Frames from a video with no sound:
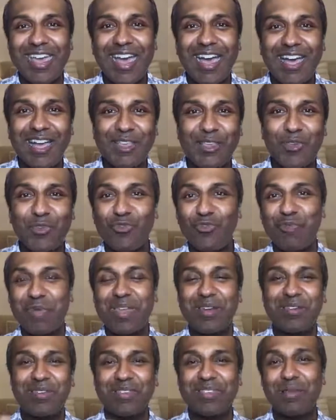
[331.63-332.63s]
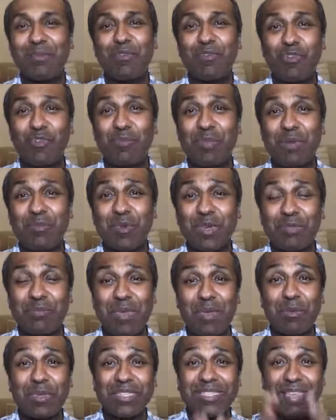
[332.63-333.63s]
Some of you have been with me
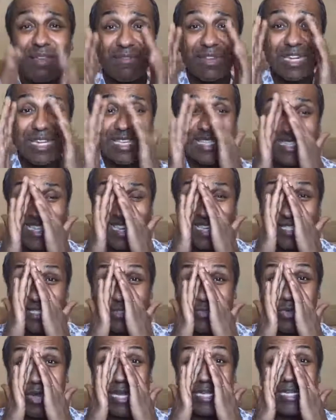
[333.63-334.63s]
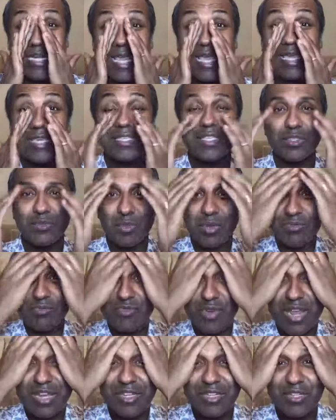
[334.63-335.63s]
with 76 straight days as we've
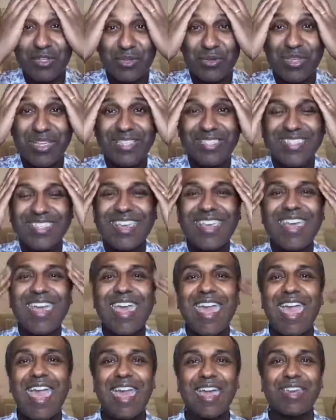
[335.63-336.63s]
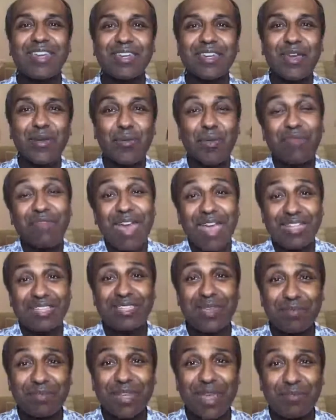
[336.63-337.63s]
tried to do this. And
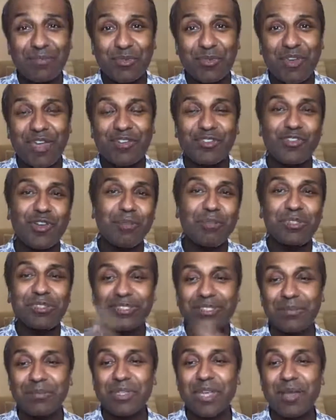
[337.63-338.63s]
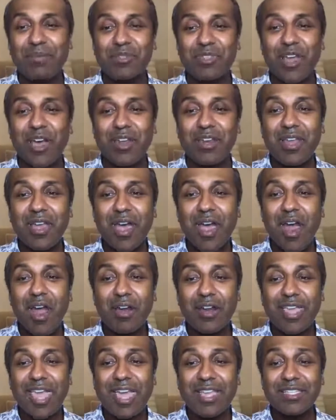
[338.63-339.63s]
sometimes we've had trouble, sometimes not. Our
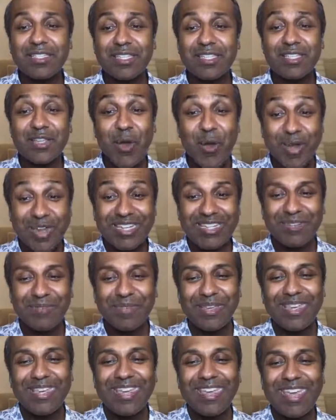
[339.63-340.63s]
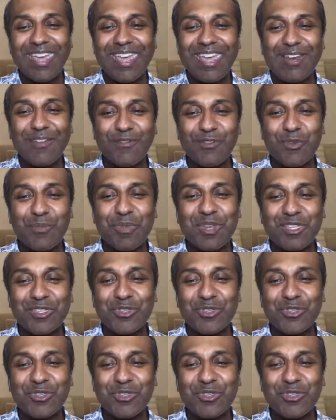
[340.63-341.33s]
guest is going to be in a few minutes.